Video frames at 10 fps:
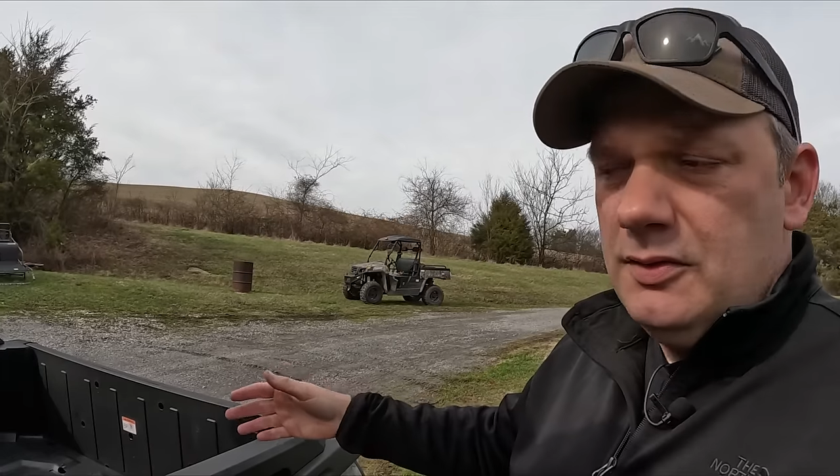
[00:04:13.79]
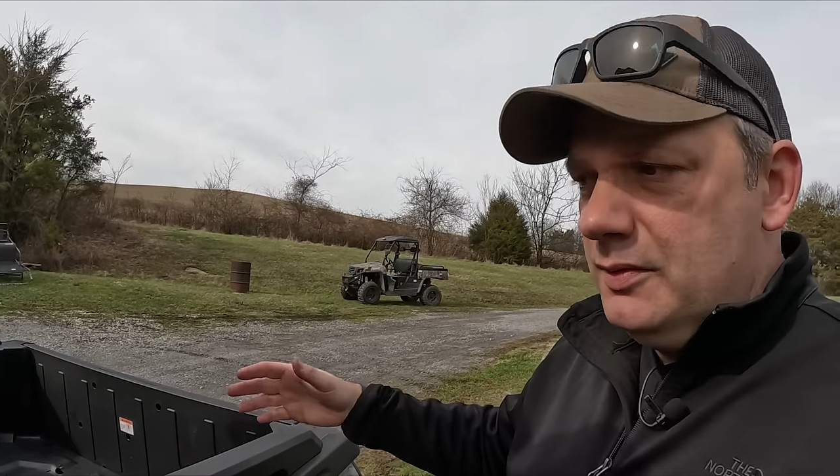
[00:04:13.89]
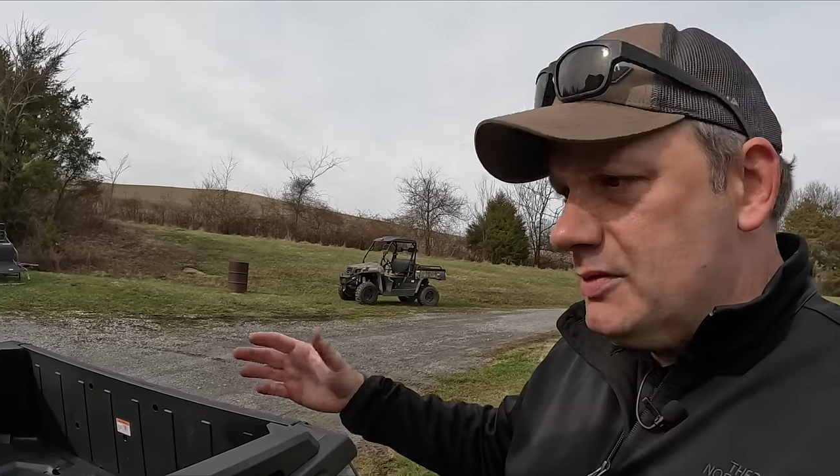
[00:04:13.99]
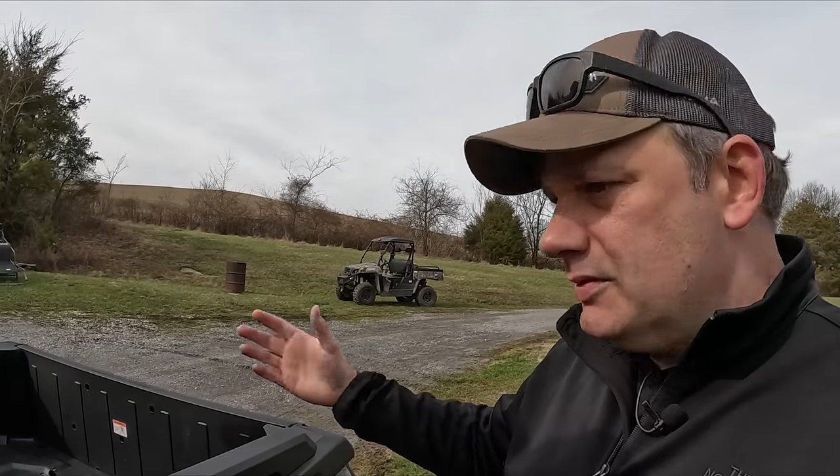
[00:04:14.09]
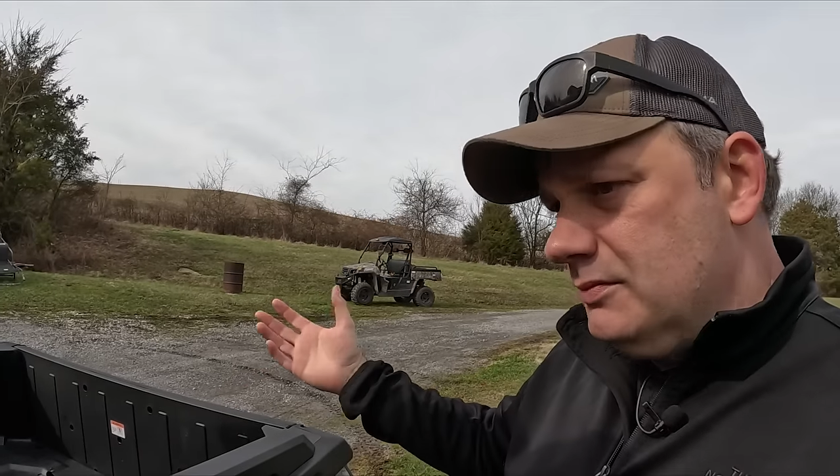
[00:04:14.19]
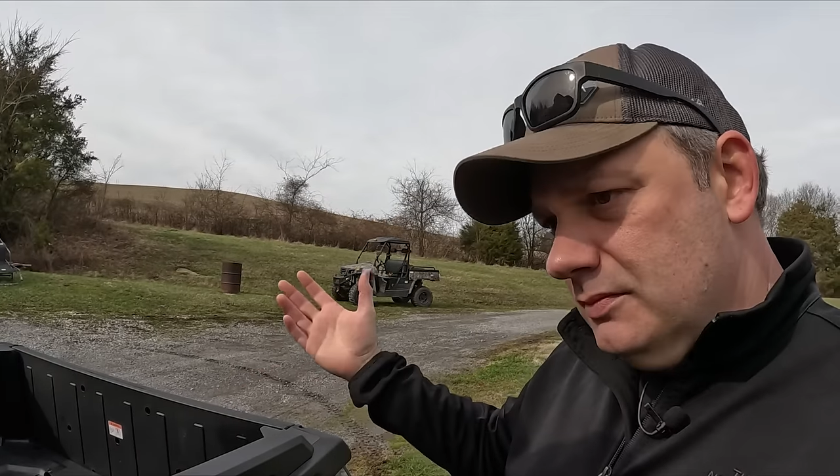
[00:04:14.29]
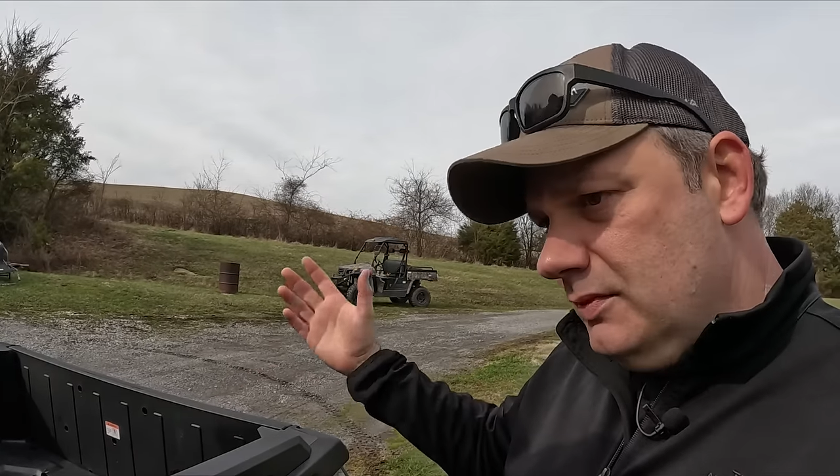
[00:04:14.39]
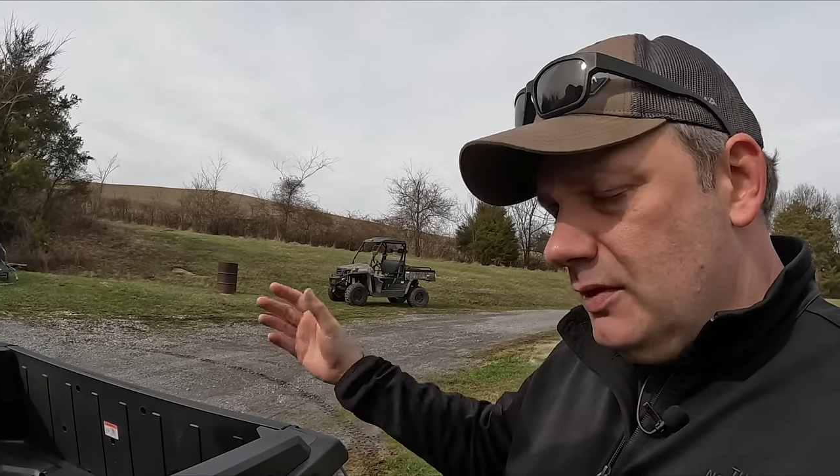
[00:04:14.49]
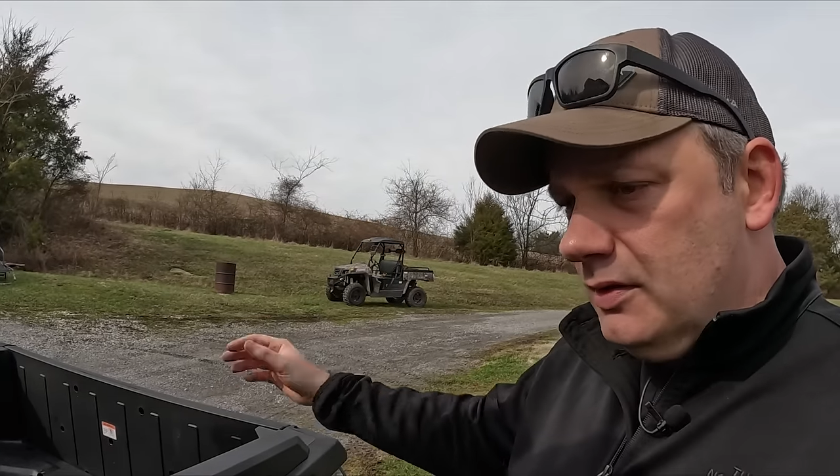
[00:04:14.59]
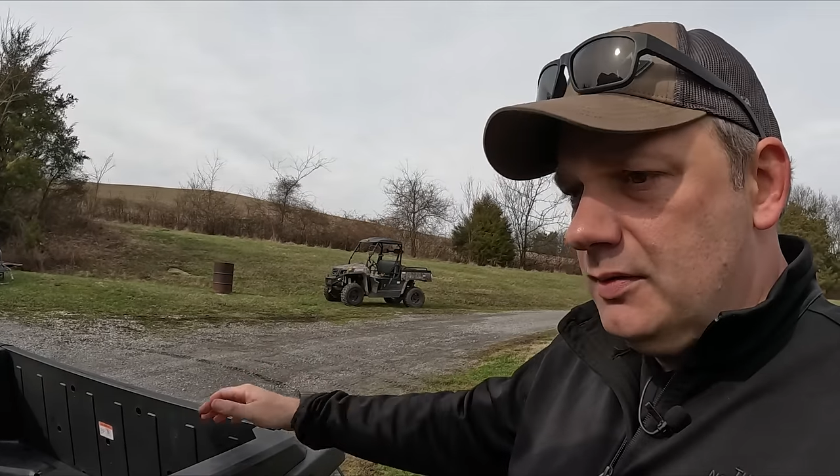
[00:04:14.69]
which you
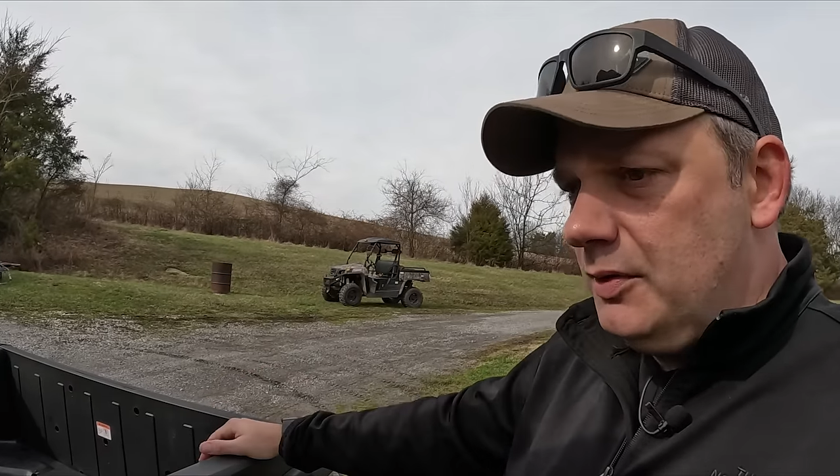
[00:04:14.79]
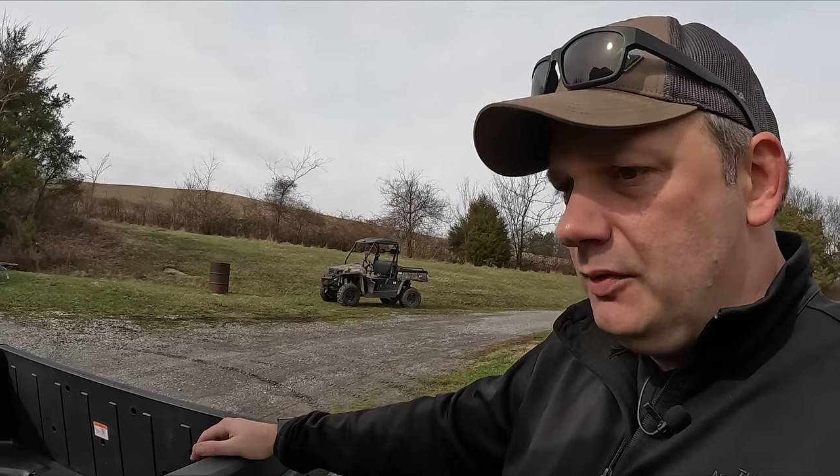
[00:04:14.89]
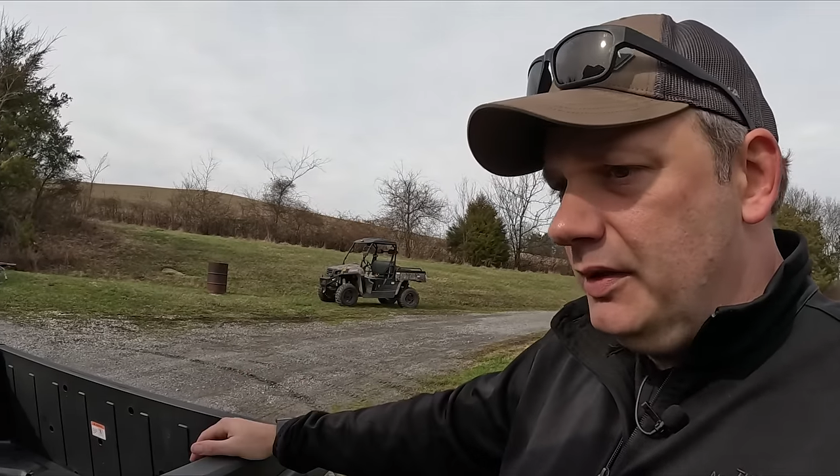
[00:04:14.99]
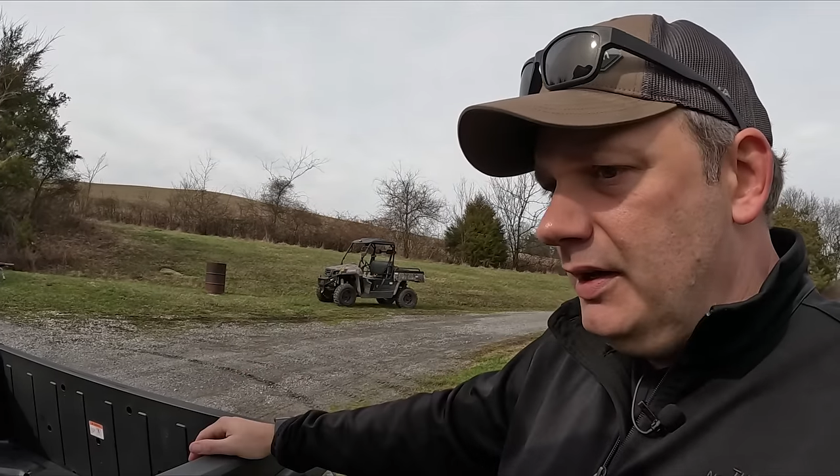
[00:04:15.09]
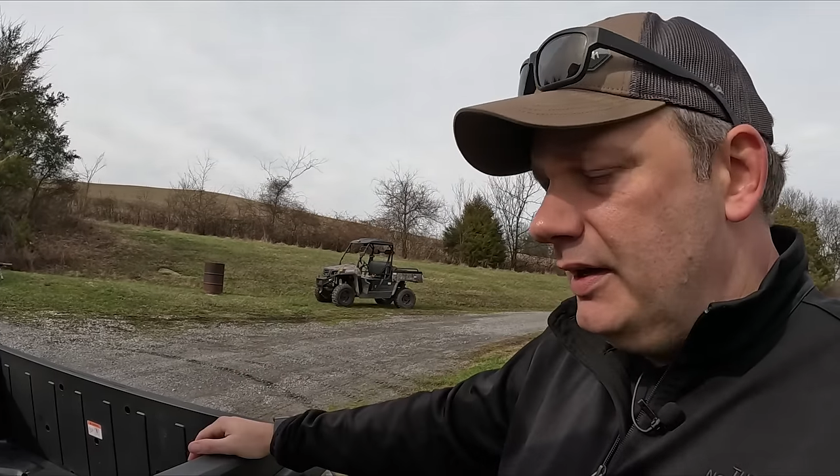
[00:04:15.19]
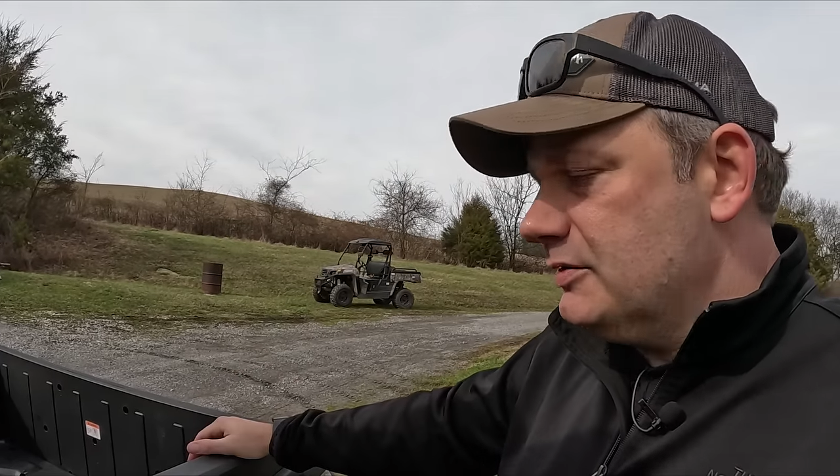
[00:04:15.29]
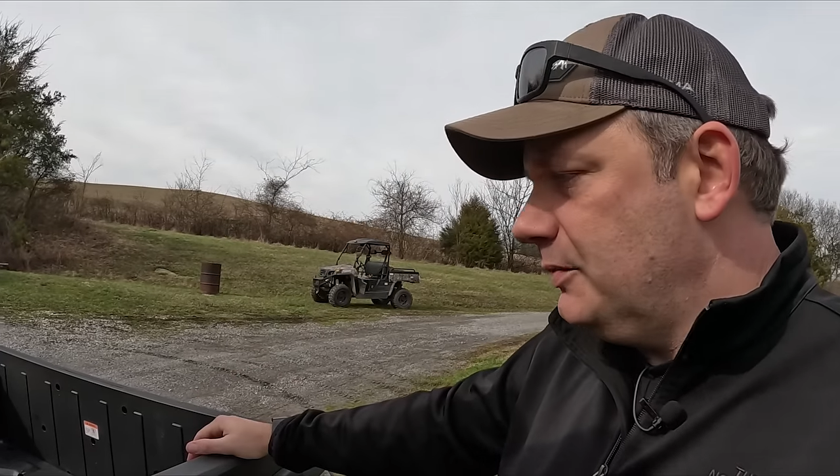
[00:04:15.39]
know, it could be really nice,